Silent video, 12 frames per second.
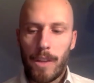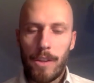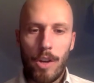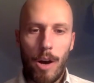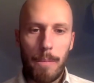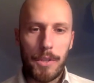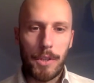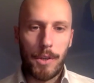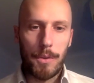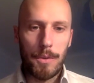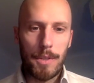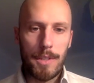those
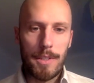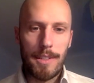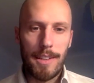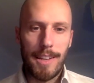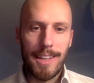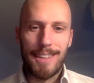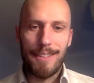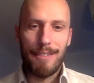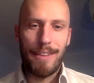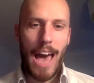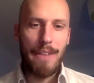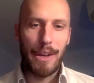obstacles like
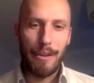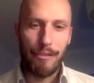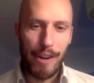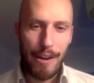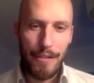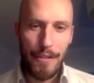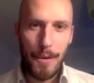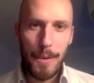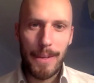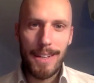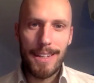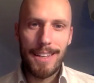having a freight
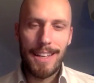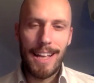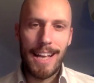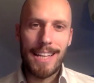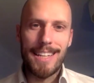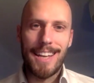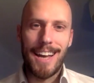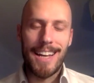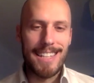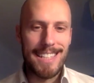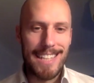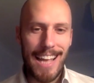forwarder and
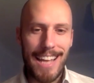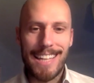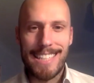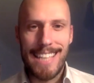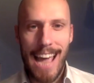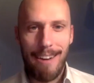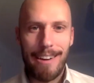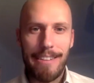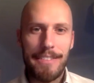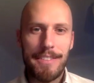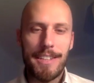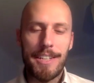understanding
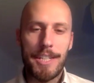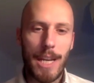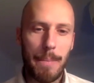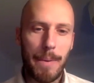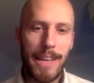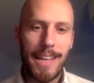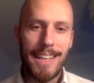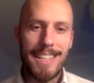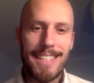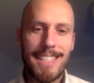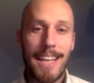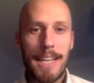tariffs and shipping and
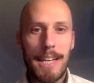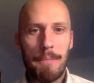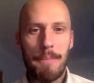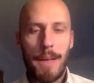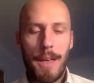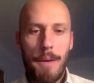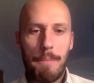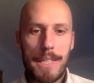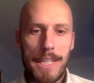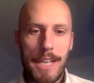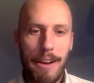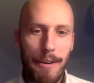sending
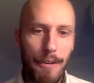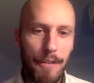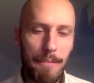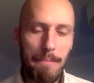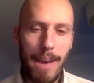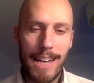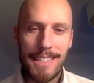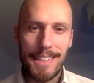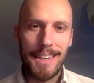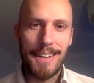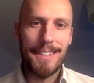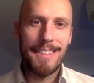material from
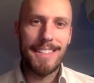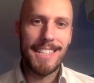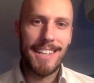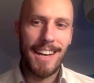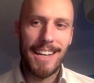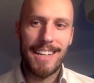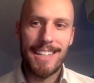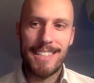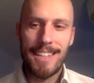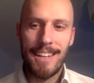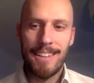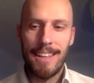Mexico to China.
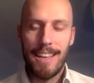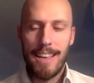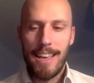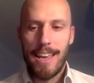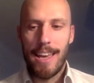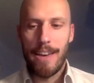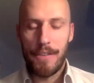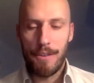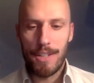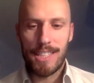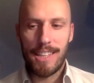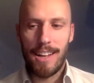So if
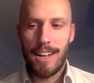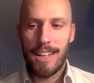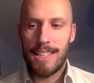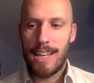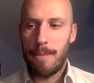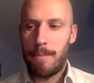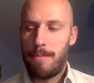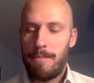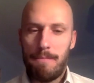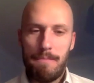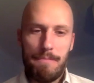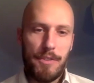you're a startup,
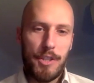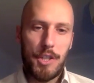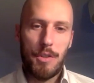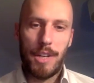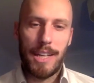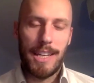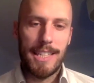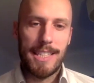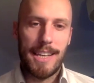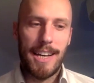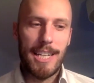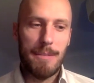for sure get in
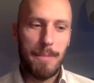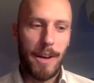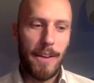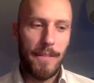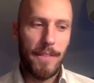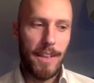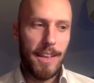touch. But